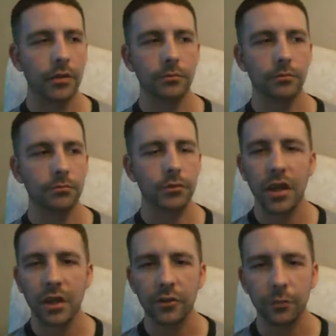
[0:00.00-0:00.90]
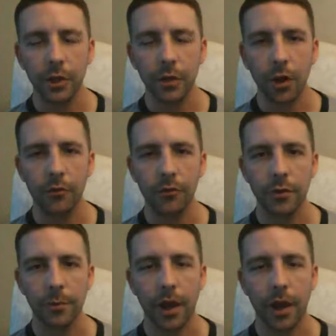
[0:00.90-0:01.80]
kicked me while I was in the
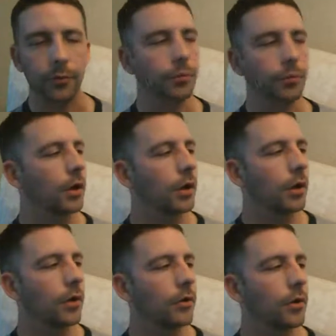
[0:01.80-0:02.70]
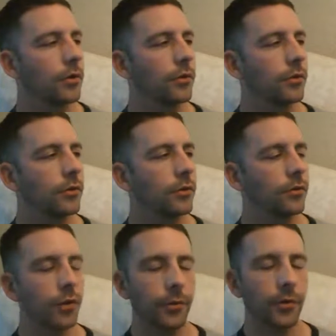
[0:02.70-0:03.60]
bathroom.
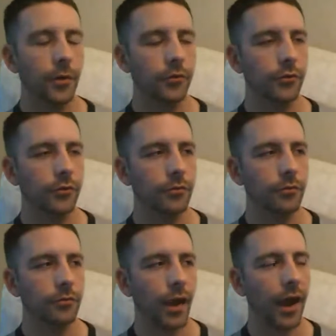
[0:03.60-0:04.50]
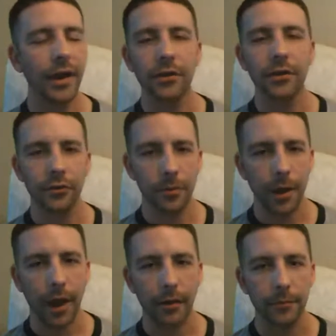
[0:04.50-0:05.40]
Something that was just heinously bad